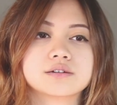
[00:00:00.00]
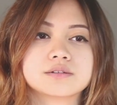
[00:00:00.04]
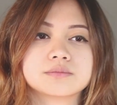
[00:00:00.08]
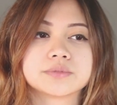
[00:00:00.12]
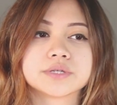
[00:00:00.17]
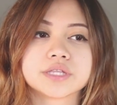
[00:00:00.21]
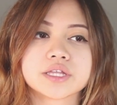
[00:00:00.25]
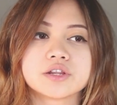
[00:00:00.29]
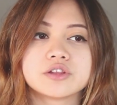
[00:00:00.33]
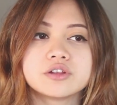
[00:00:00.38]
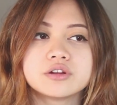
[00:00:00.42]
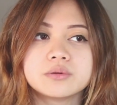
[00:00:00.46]

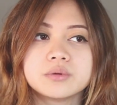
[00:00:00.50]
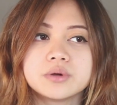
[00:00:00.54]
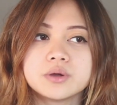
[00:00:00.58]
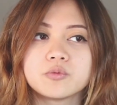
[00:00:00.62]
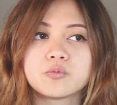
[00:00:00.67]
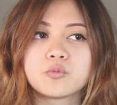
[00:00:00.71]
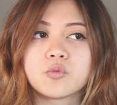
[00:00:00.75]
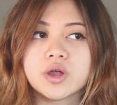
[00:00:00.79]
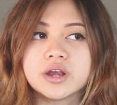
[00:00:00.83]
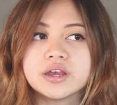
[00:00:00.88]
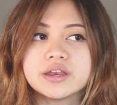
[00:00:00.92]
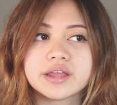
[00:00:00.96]
But then you know
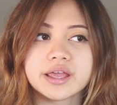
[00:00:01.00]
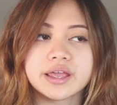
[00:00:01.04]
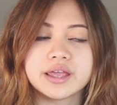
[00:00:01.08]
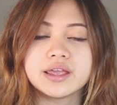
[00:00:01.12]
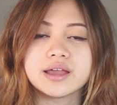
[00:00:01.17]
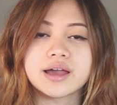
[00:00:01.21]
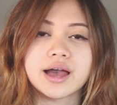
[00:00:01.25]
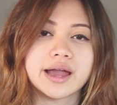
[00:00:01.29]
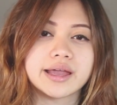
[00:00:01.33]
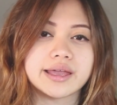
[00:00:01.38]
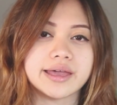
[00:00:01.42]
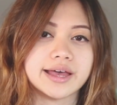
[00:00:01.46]
what? One
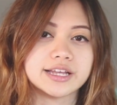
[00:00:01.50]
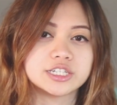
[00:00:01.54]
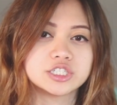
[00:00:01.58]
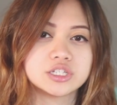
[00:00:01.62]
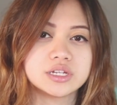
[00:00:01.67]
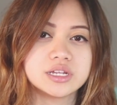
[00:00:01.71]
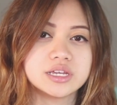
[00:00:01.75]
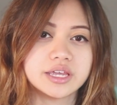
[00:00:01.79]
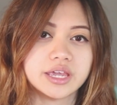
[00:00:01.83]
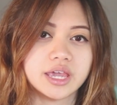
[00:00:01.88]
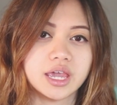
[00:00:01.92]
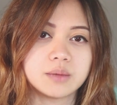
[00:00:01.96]
day, I
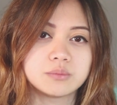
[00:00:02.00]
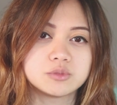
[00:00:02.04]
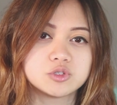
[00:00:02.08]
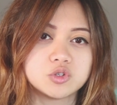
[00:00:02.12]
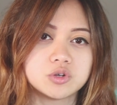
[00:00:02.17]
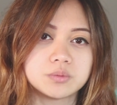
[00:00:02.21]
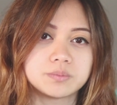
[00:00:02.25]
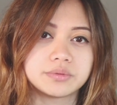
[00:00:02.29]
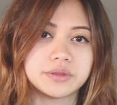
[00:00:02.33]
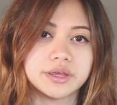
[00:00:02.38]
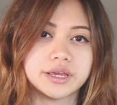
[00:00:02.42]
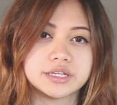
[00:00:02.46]
actually came
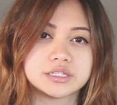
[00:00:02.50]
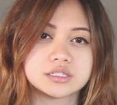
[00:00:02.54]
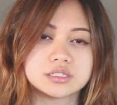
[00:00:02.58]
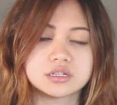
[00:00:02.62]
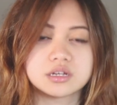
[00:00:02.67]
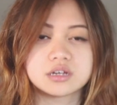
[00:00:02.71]
to a place